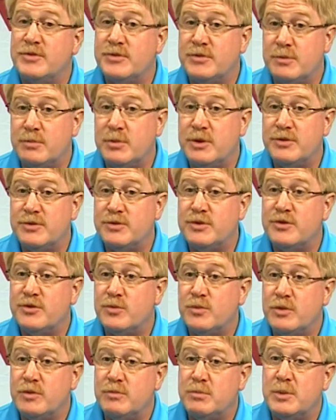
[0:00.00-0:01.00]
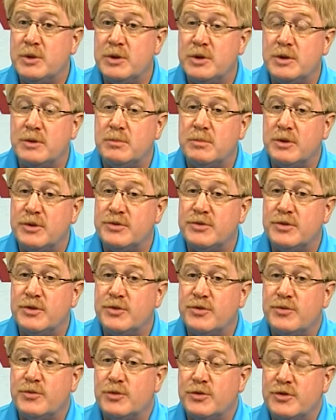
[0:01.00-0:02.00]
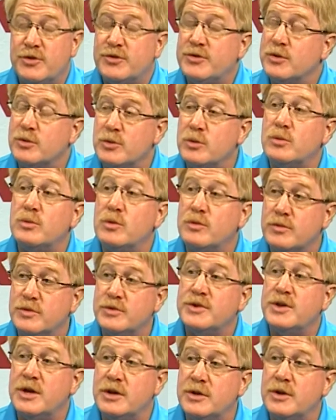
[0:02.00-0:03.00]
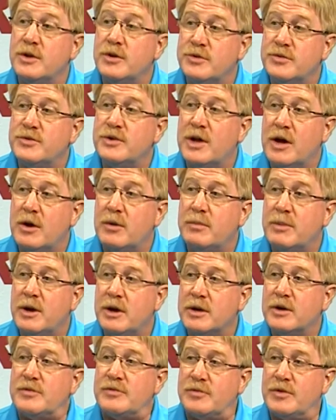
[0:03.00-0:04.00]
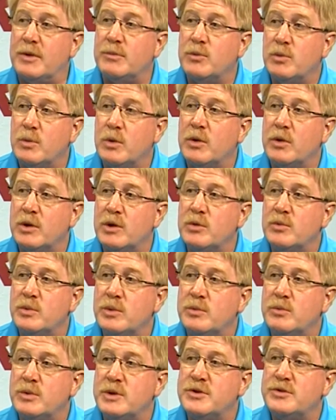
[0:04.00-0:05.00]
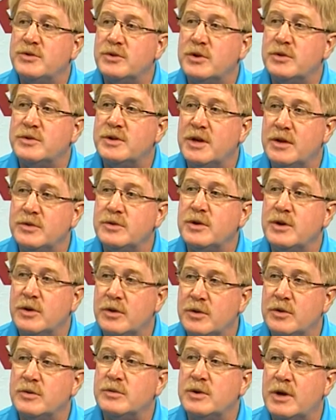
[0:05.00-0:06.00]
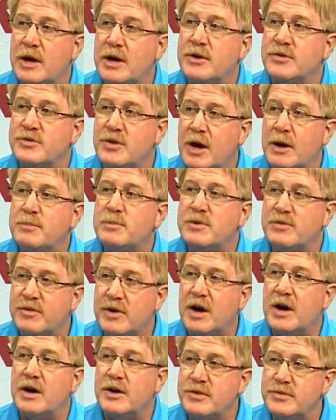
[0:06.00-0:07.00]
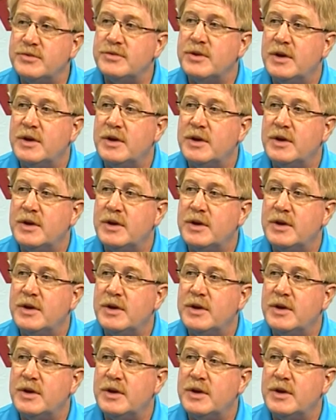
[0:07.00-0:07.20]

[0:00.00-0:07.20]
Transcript: a business, we've been in business for just a little over 10 years now. Back in February, we reached our 10th year as Opti-Vise.